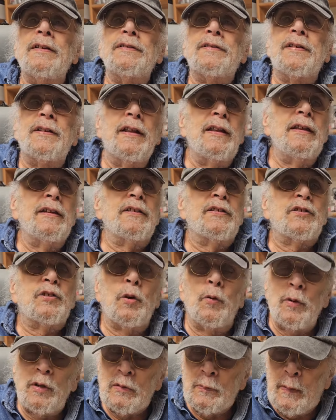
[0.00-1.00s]
Today it's so
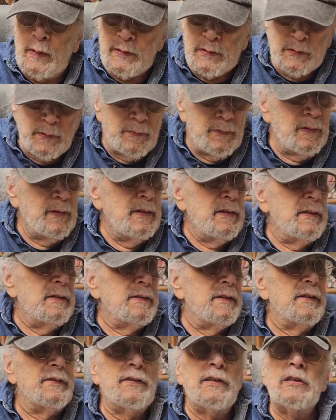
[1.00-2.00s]
expensive
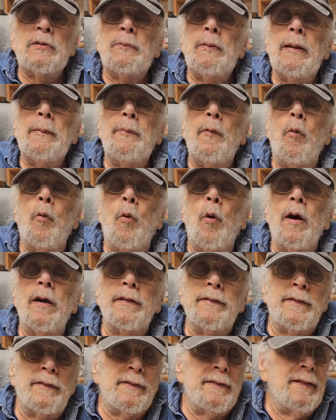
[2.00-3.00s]
that these people want
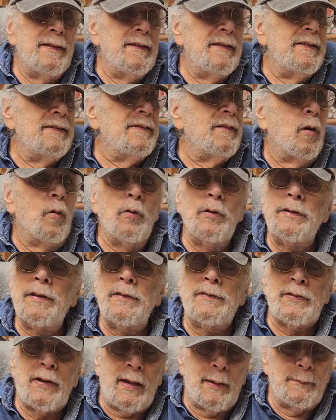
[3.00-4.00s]
only the
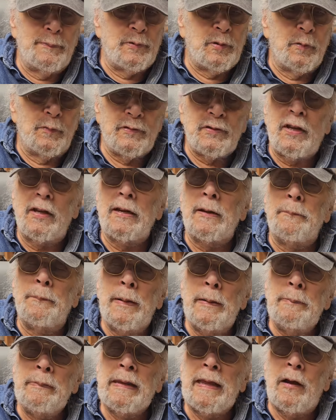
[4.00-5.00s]
top. So if it's got a
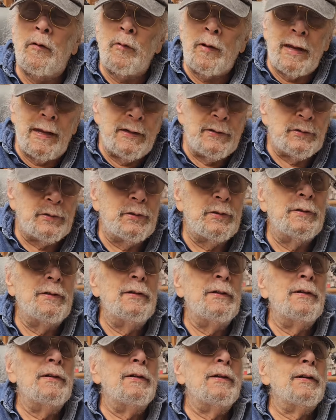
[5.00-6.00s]
bent cow catcher
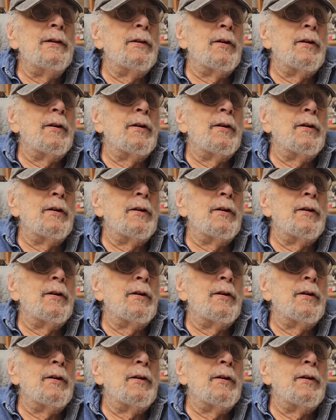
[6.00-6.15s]
or